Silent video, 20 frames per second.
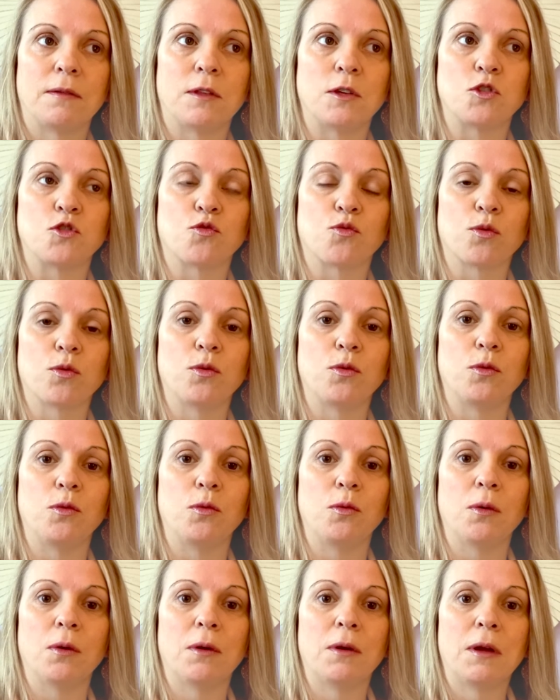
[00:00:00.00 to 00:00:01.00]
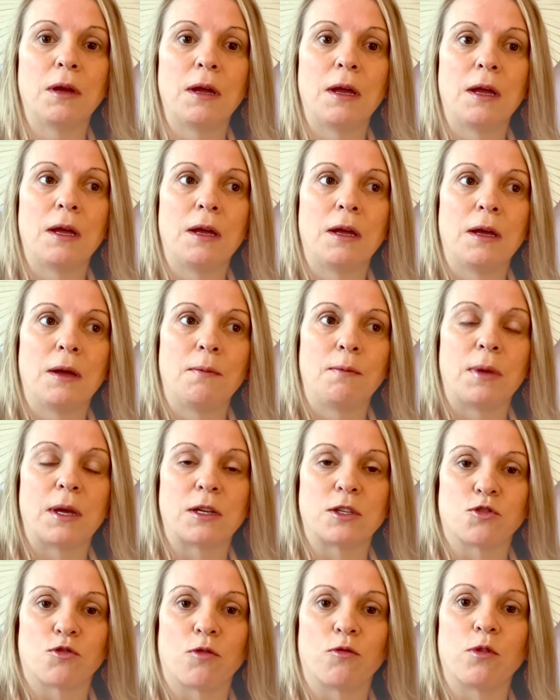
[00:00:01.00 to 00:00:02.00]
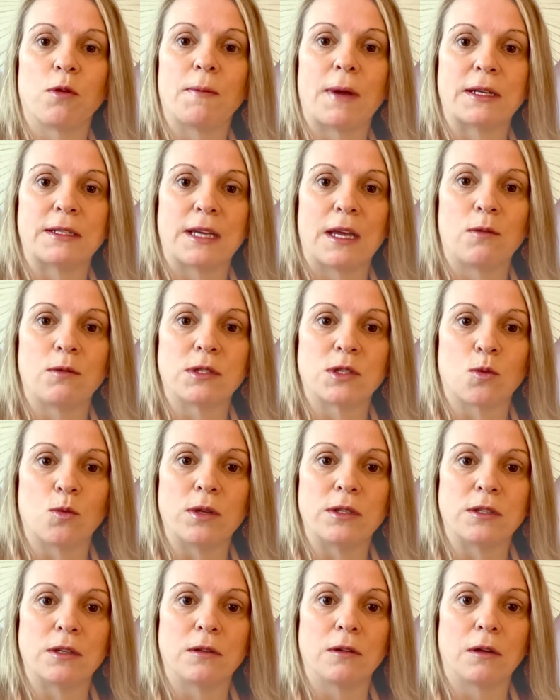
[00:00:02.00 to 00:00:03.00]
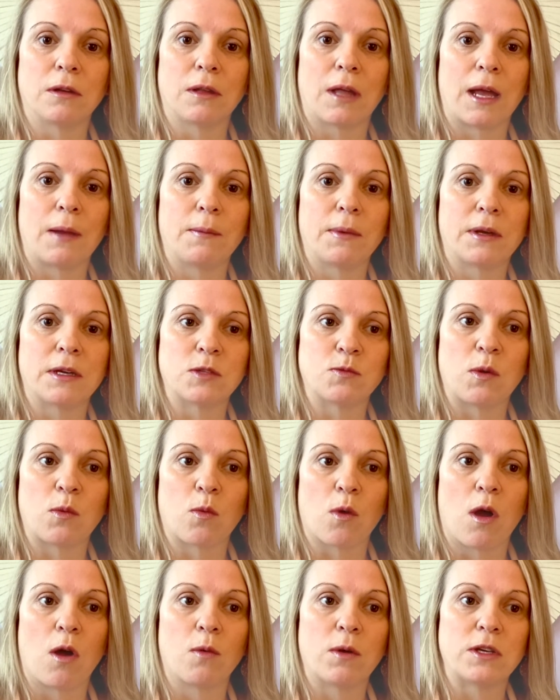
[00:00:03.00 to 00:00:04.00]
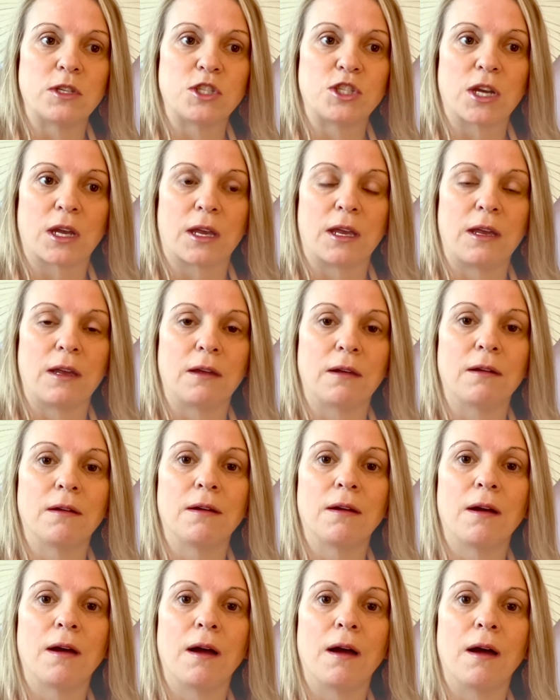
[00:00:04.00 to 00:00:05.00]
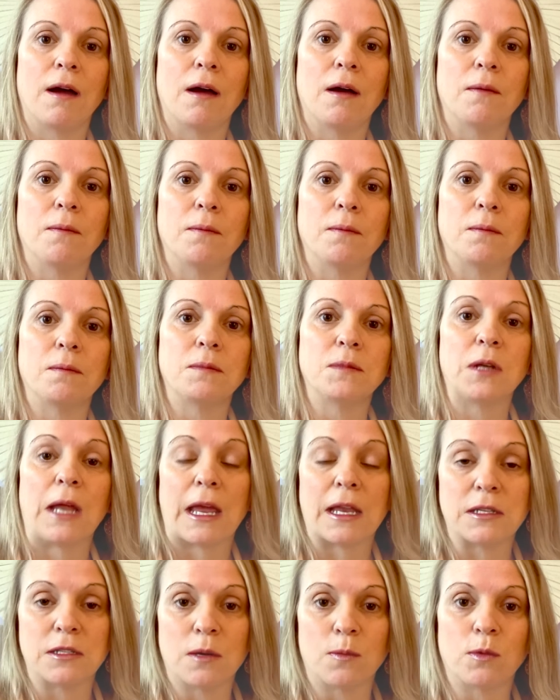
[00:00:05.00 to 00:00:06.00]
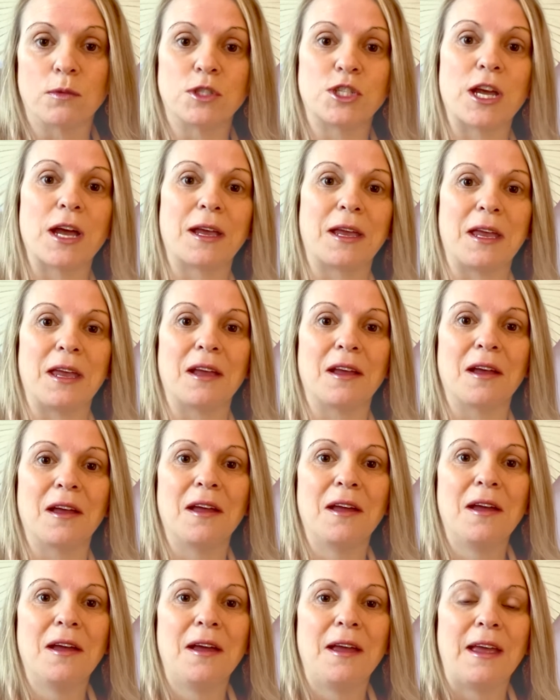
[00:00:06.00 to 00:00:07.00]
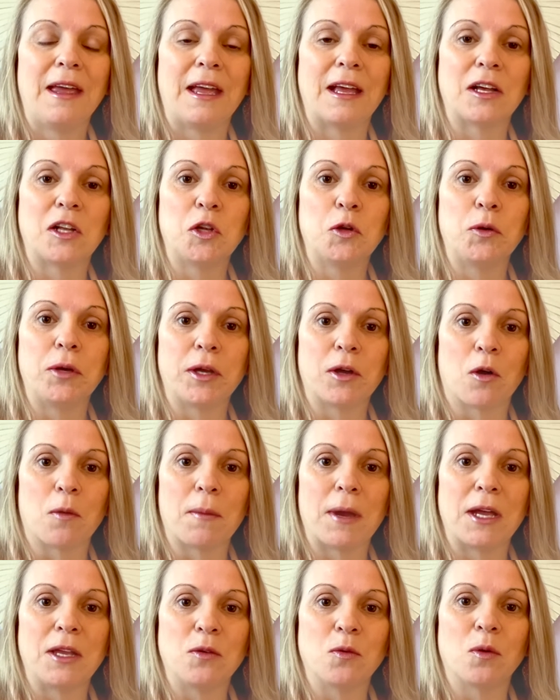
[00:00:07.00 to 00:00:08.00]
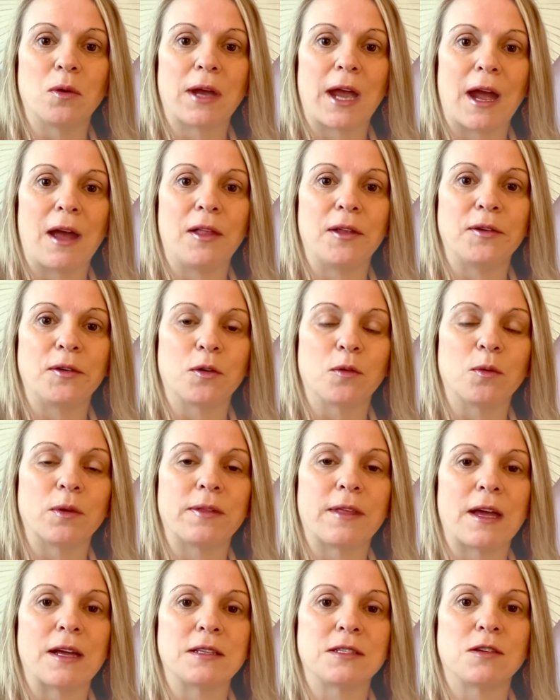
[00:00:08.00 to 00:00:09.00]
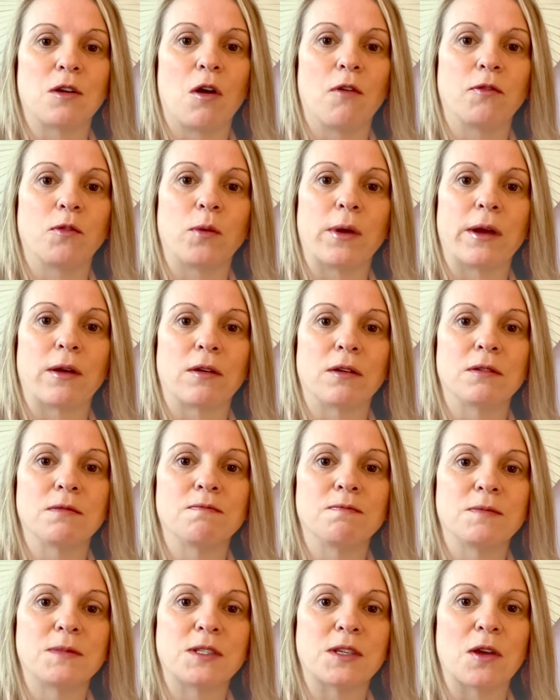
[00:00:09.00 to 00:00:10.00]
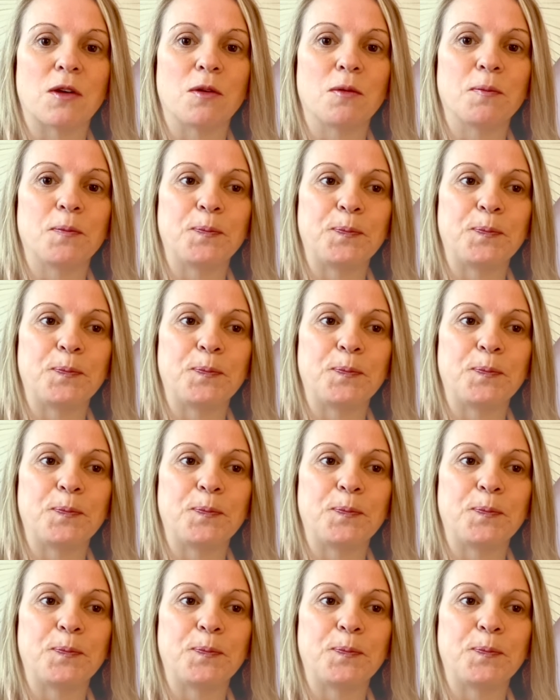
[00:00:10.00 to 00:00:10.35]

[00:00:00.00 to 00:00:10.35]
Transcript: true picture of what my day was going to look like, because we were always checking and double checking, including our manual calendar with that software. So